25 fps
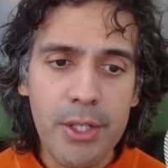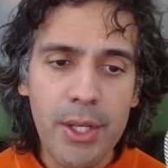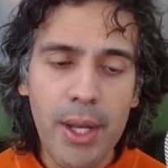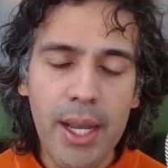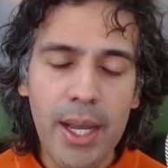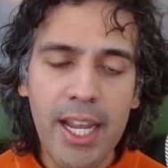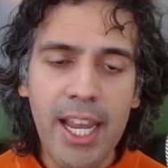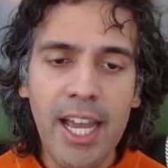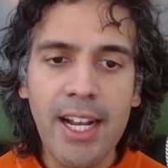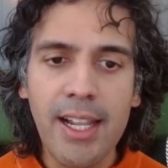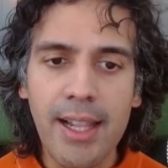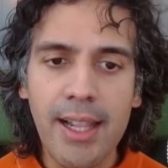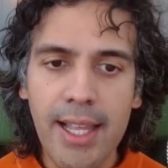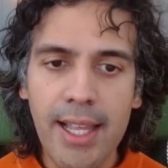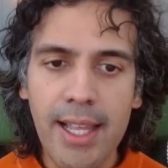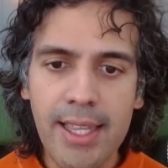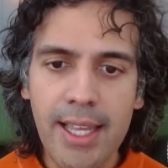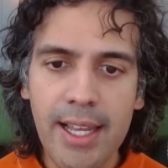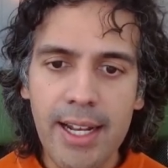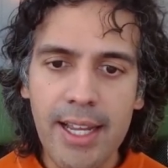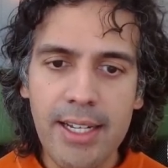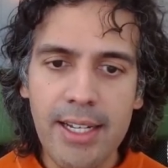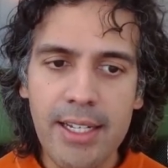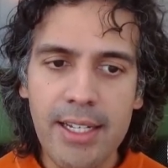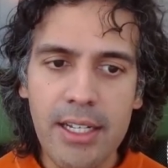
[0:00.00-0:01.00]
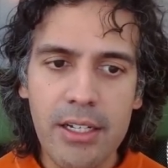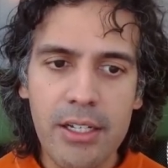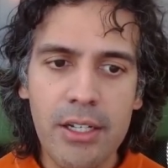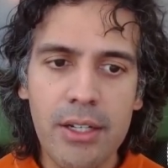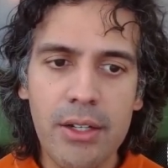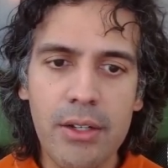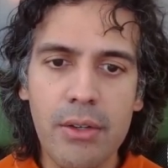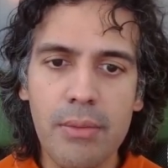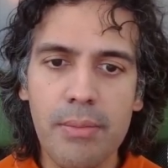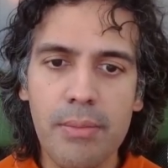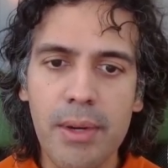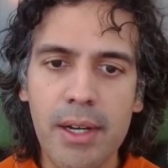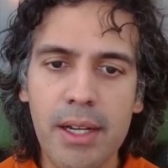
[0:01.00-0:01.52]
So I kind of like that idea
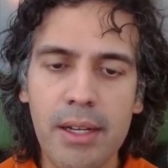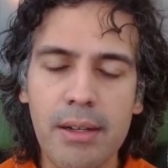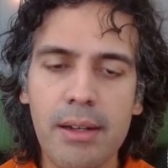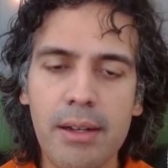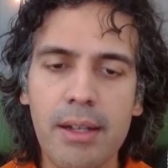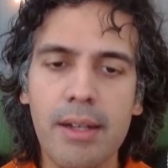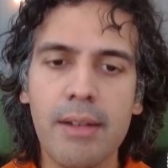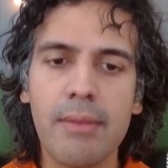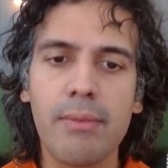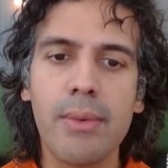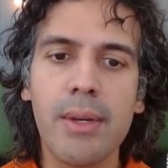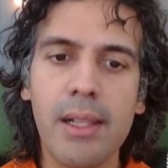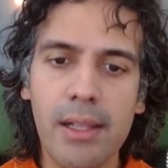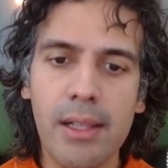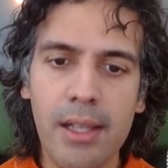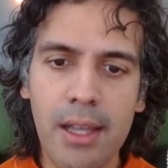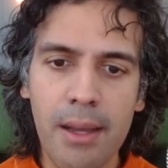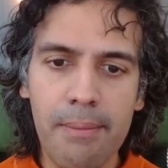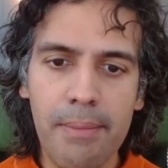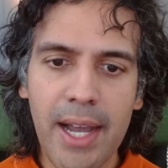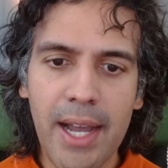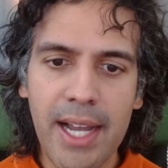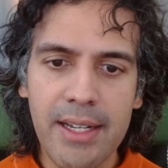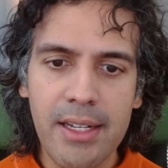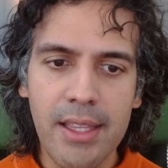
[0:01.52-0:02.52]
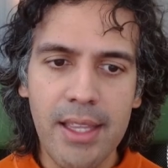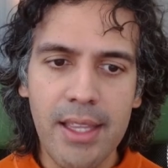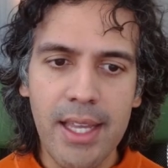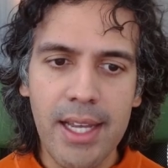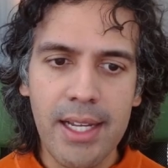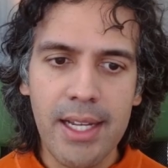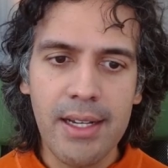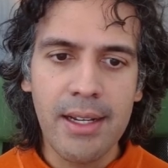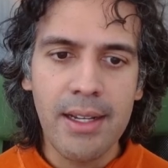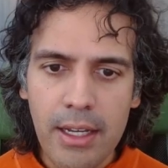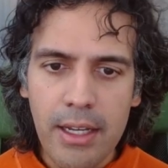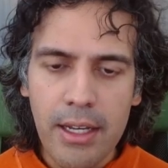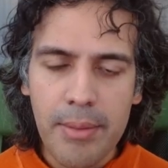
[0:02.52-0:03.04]
too, but we'll come back to
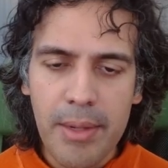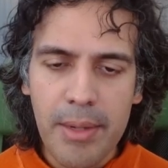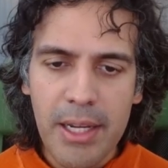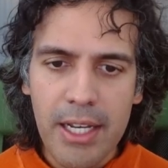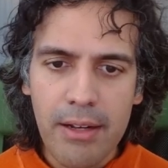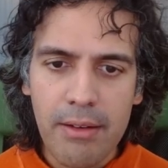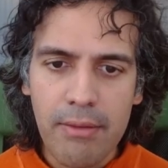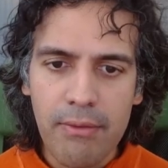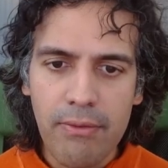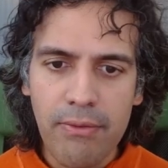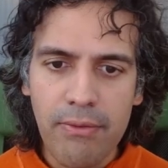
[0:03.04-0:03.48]
that. I mean,